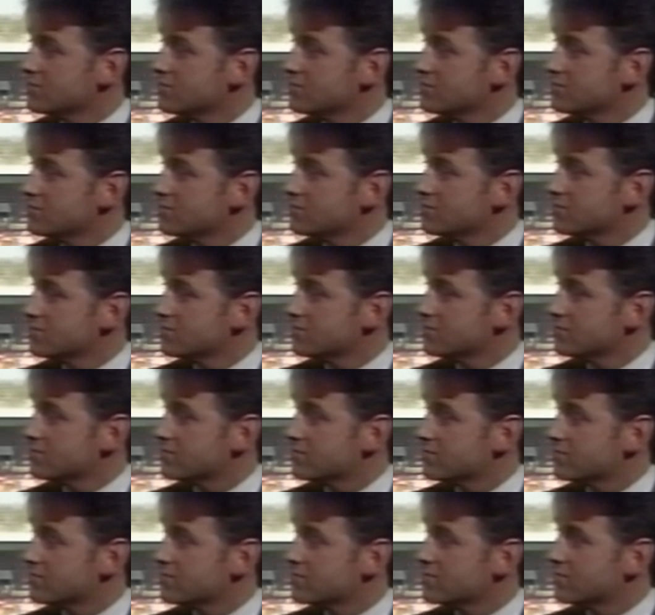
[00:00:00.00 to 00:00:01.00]

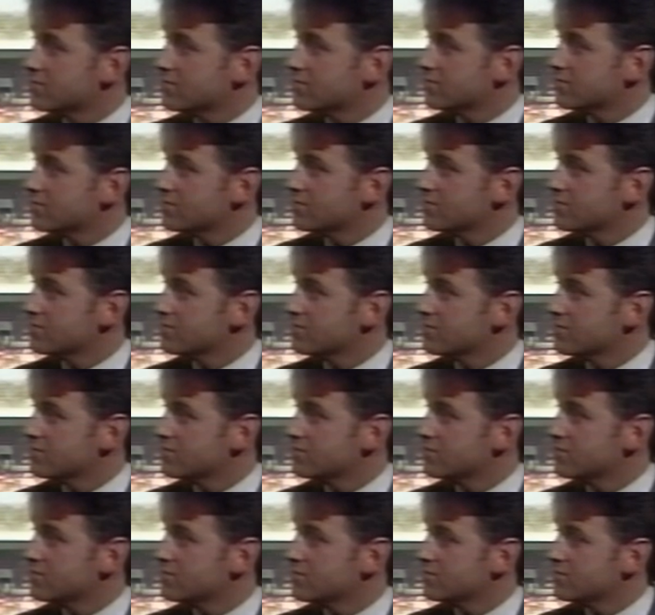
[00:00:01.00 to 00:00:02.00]

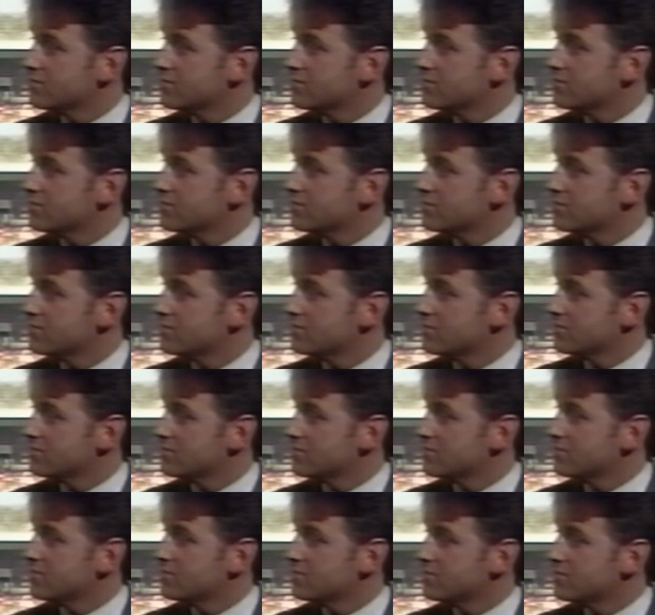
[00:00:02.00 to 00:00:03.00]

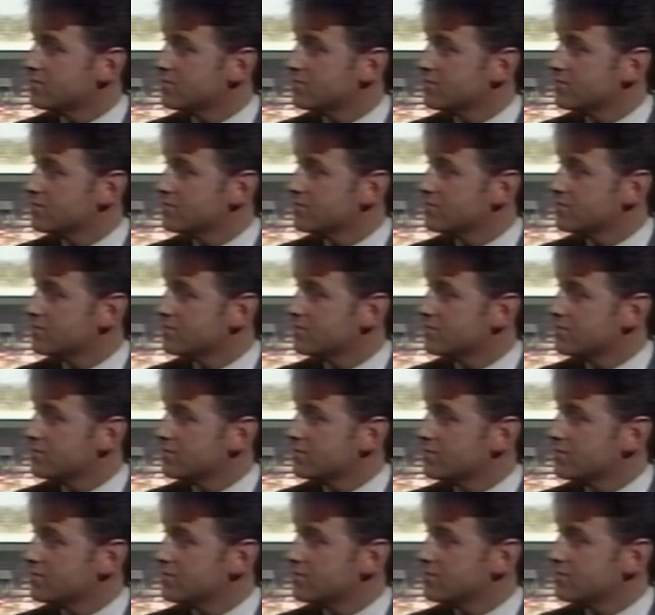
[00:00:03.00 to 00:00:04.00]
This person isn't speaking.